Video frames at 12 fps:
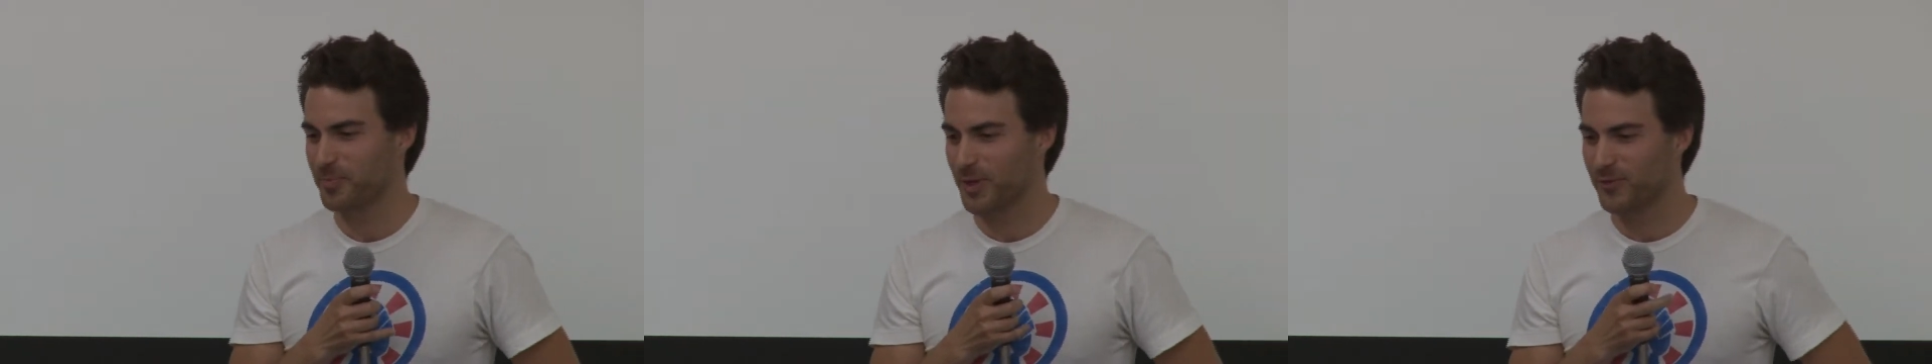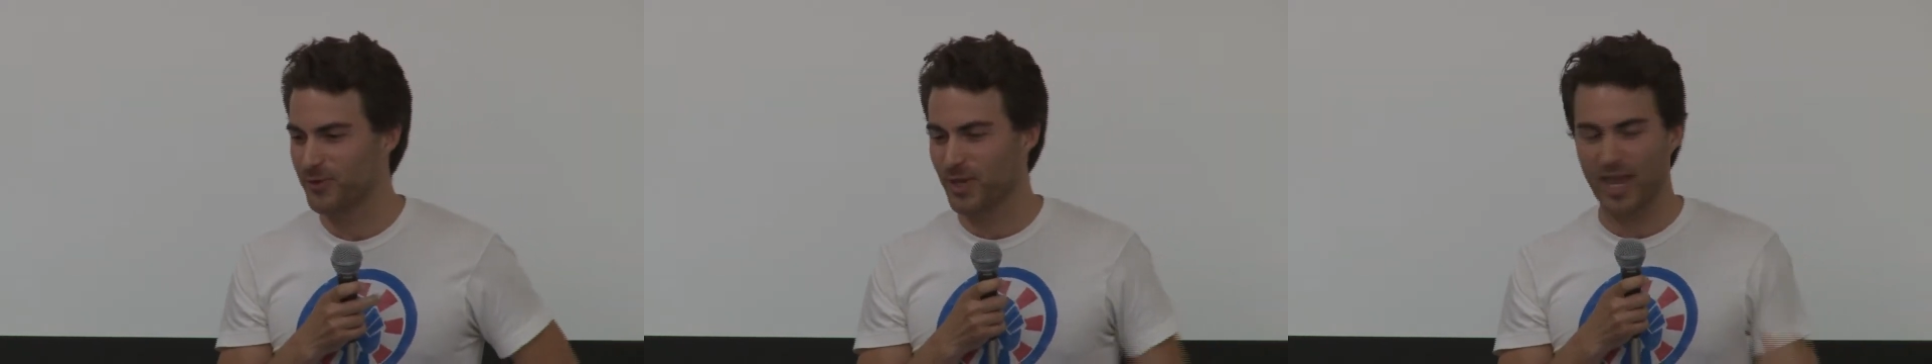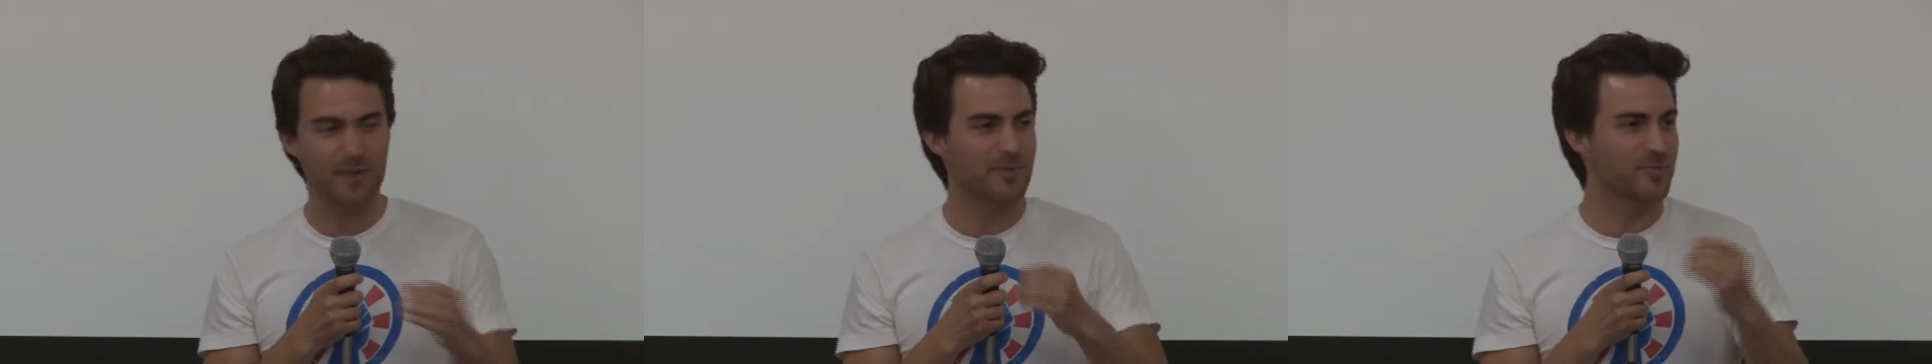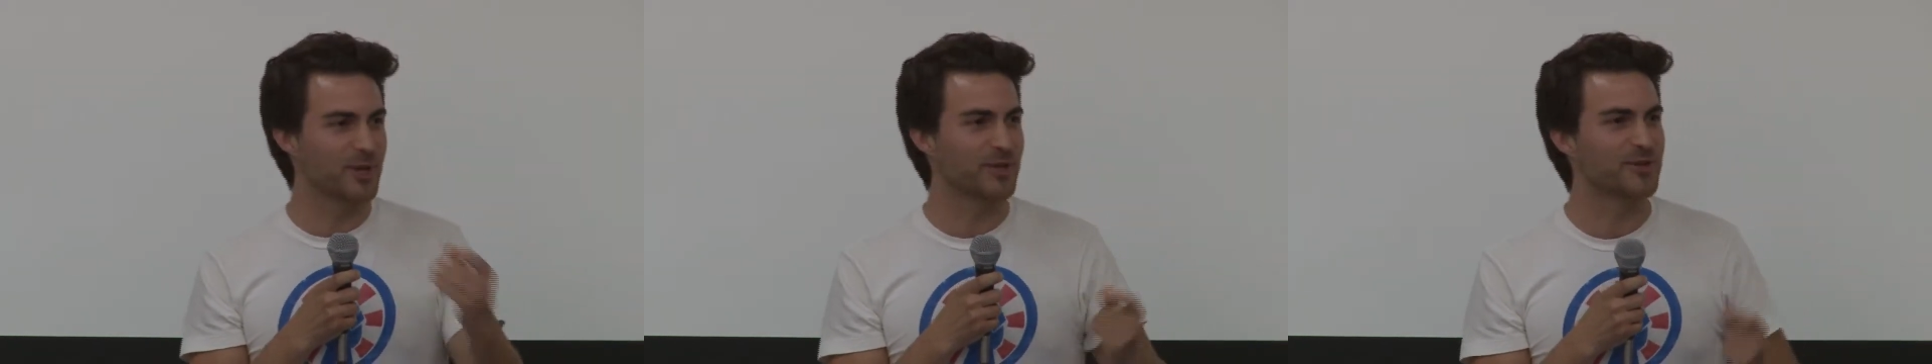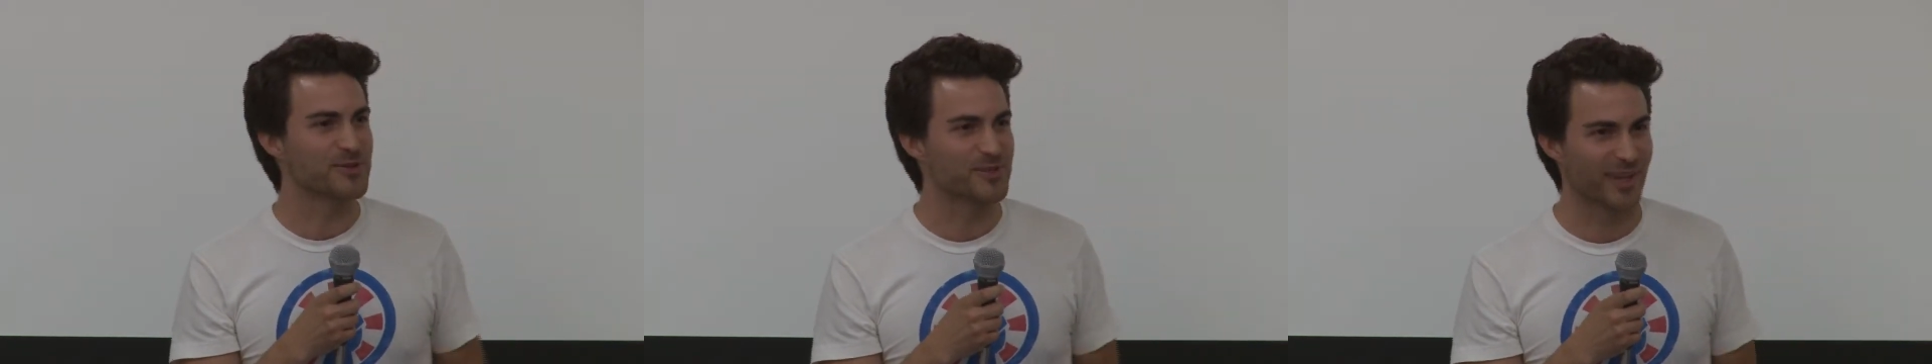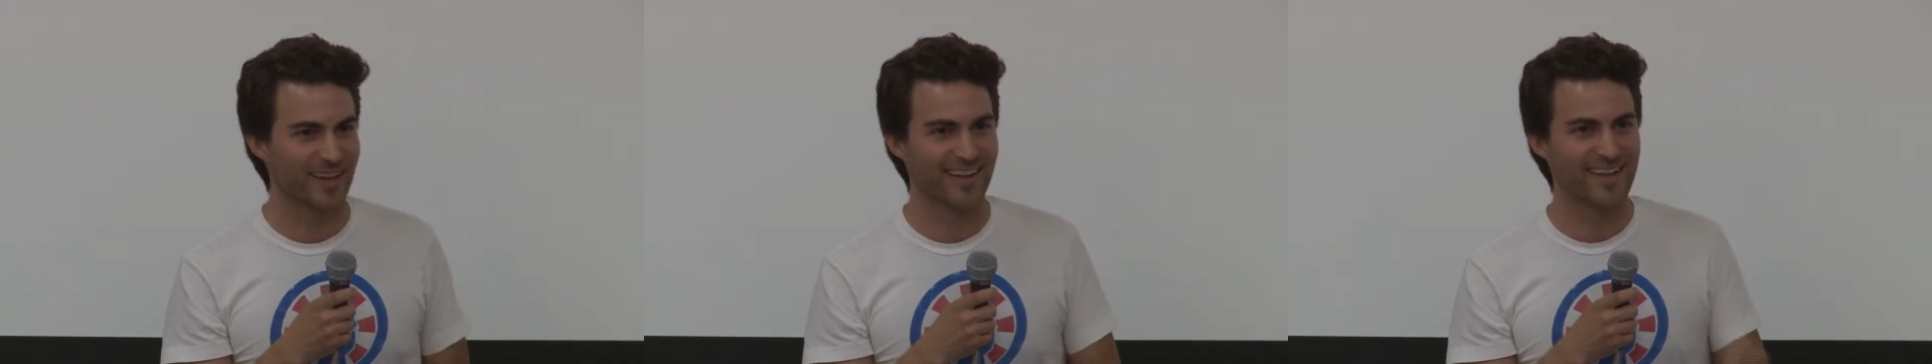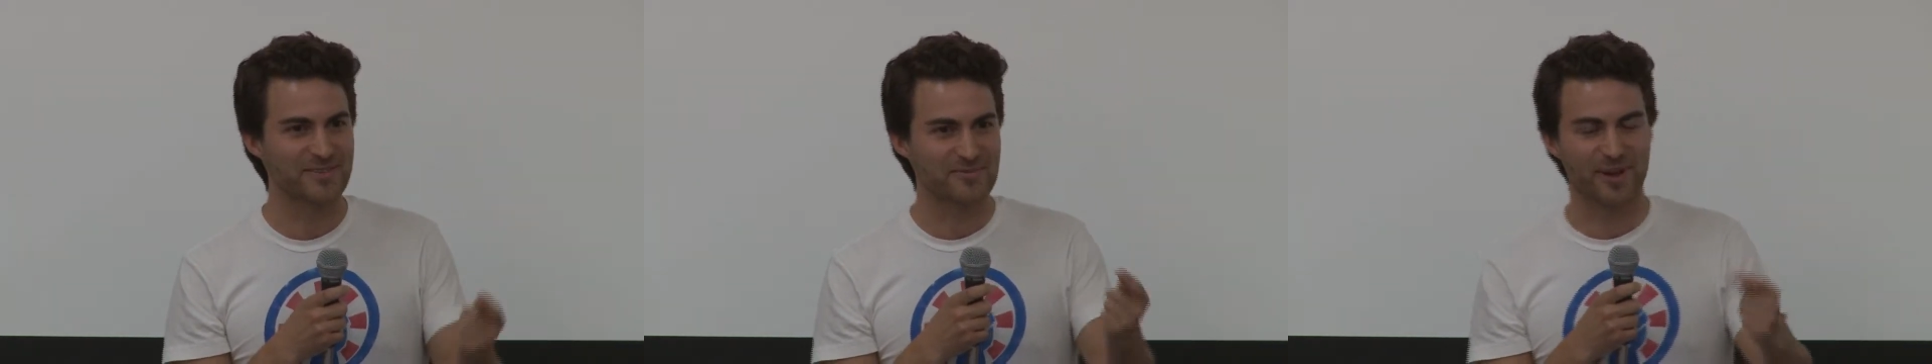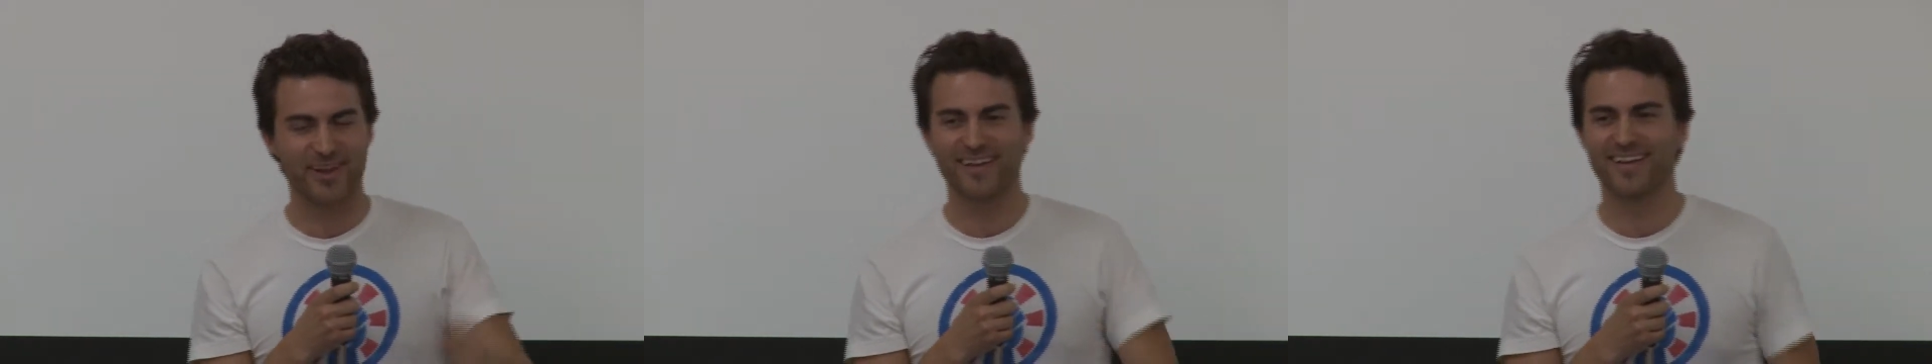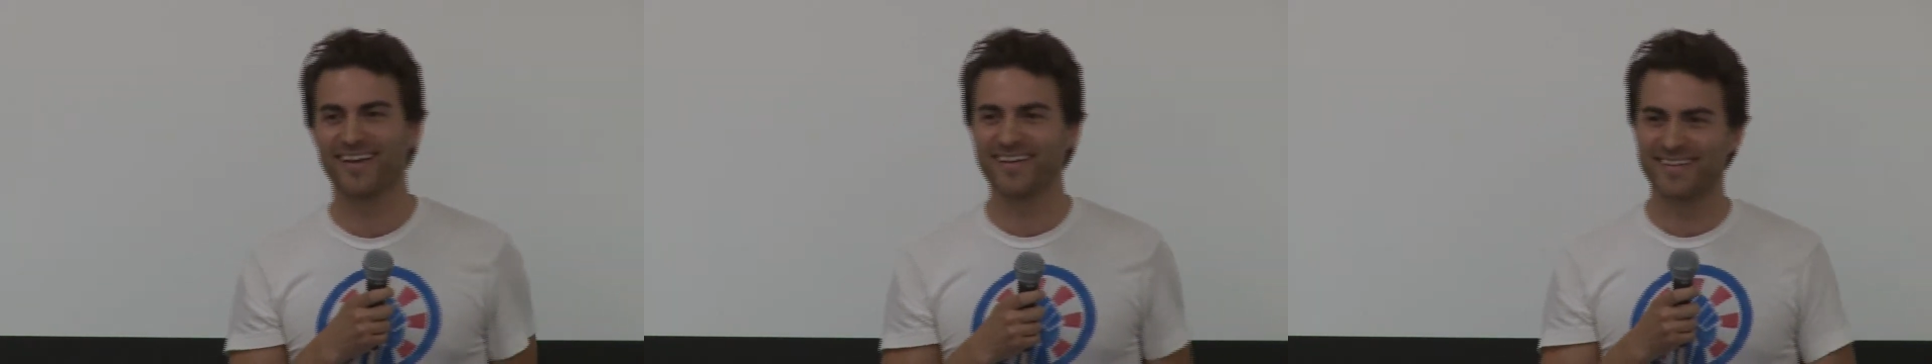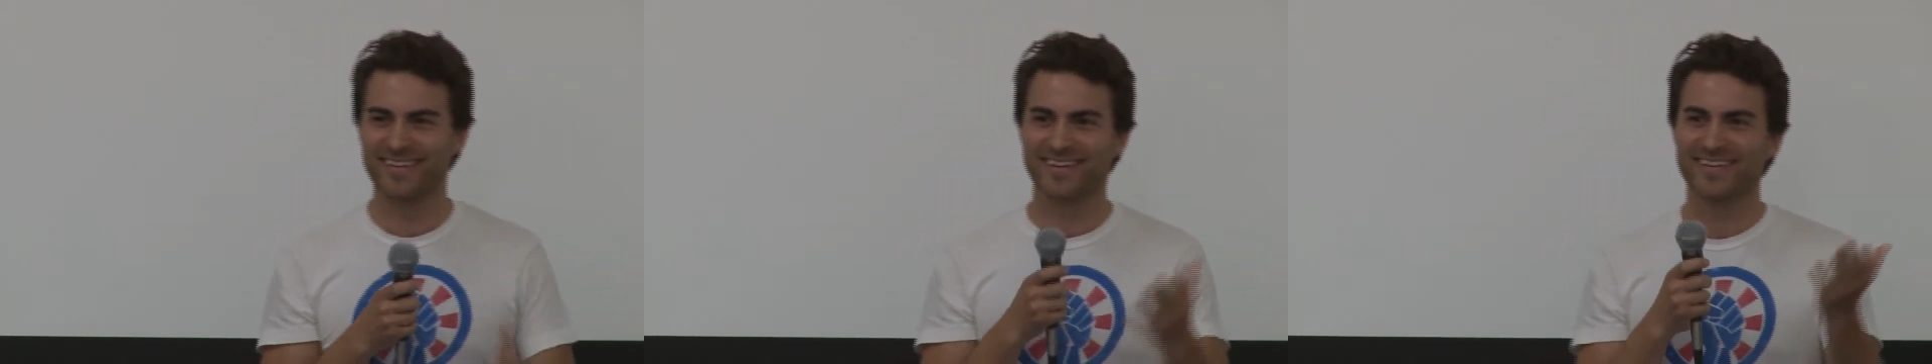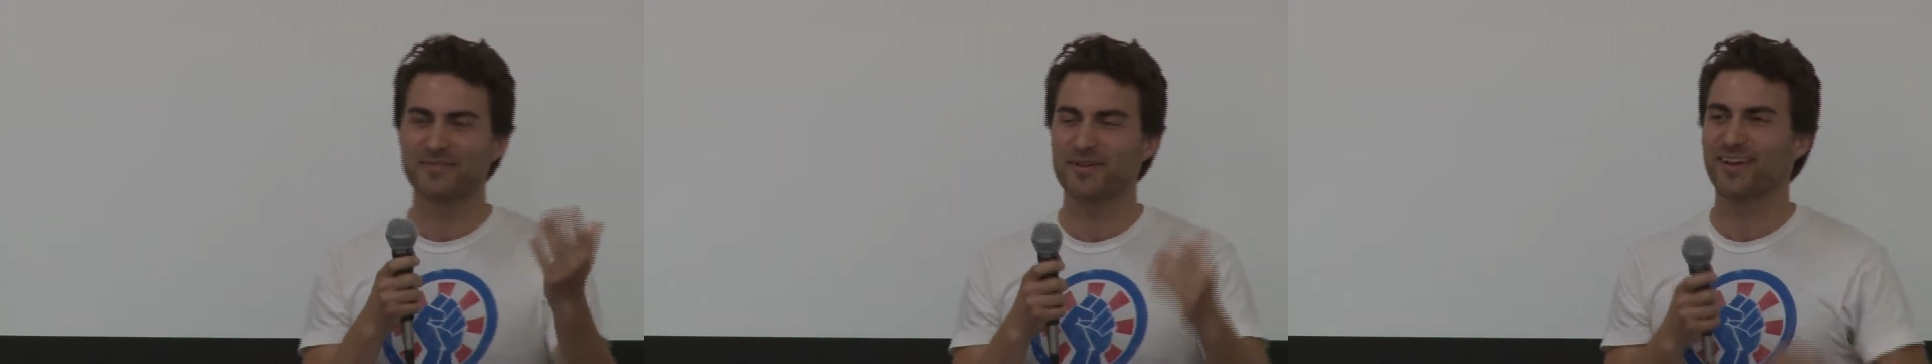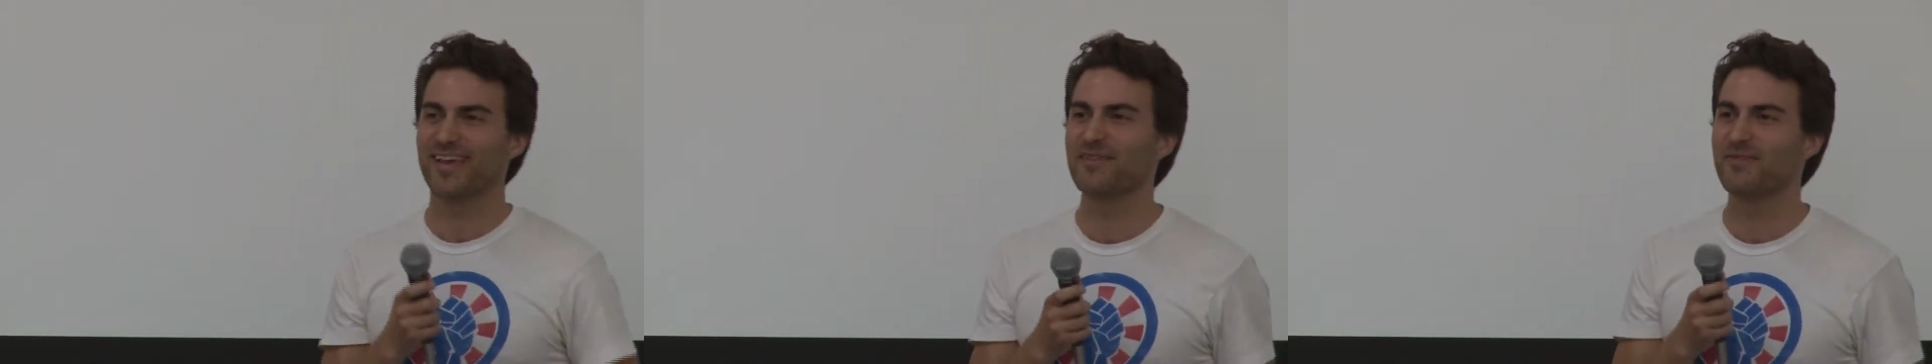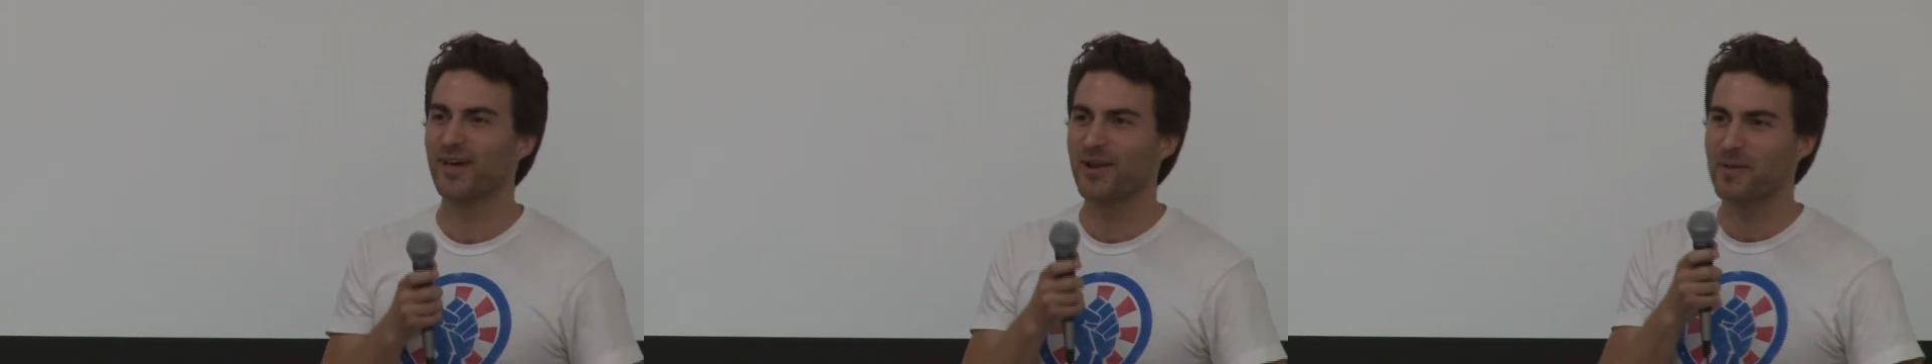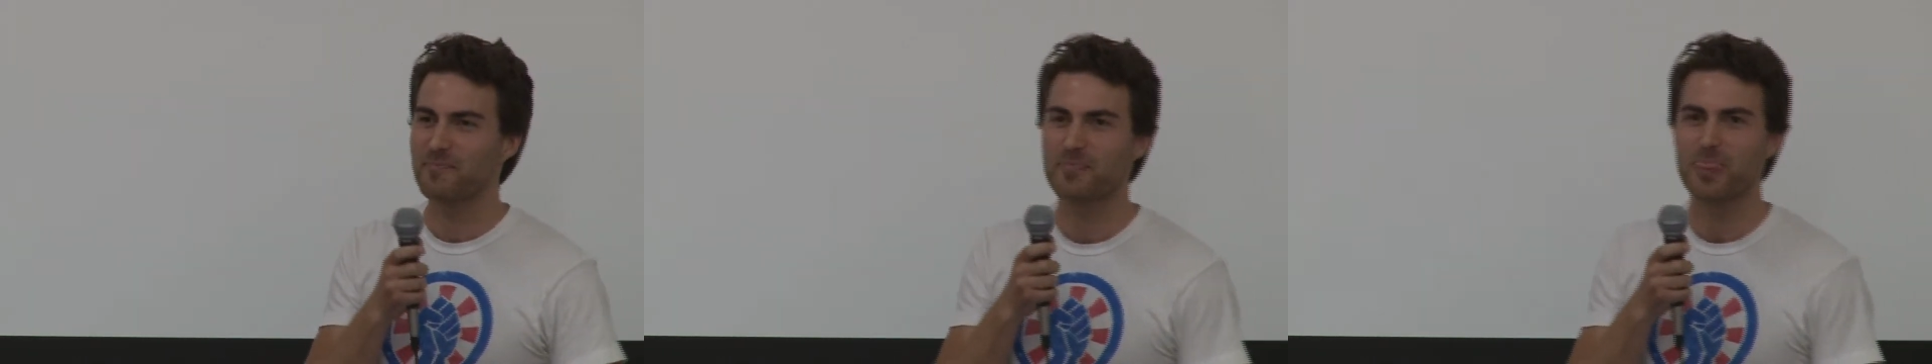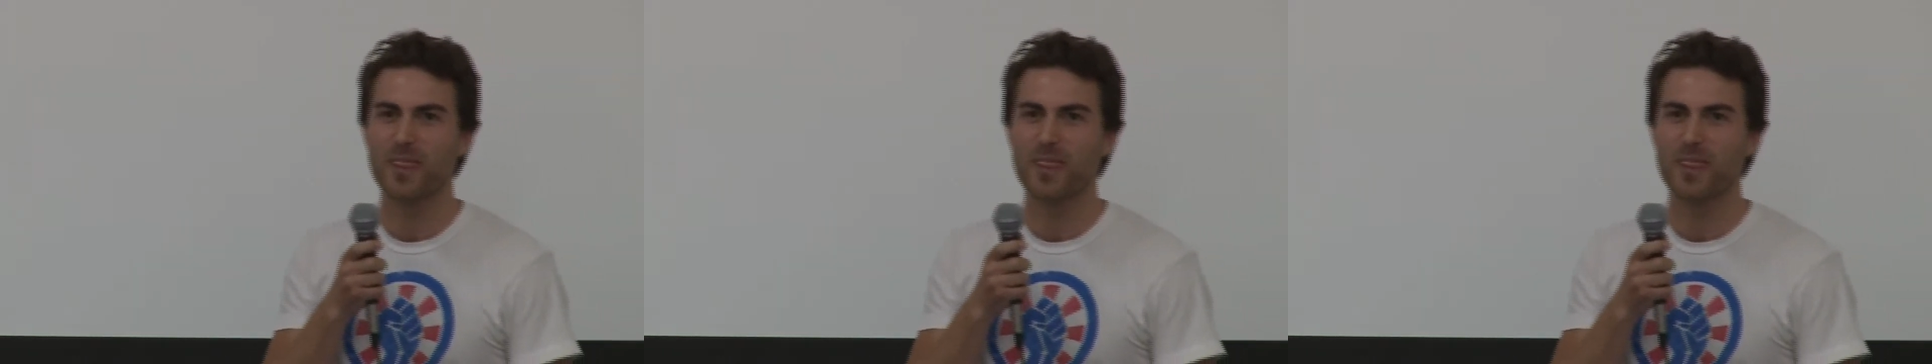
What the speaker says: if you came to me and you said, that's right, I gave that up.